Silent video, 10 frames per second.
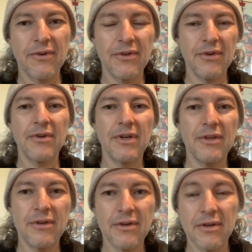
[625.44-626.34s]
in
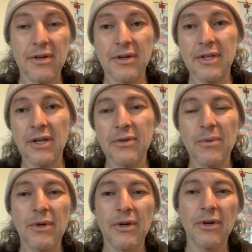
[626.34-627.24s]
your dental
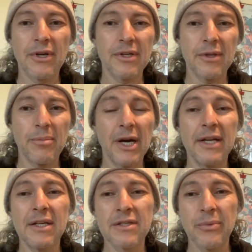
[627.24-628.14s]
work. The body
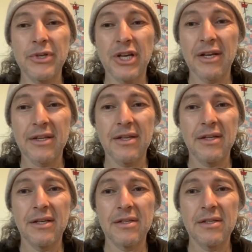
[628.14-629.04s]
doesn't reject it.
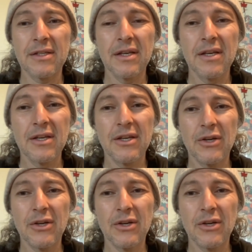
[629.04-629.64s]
It doesn't. You know,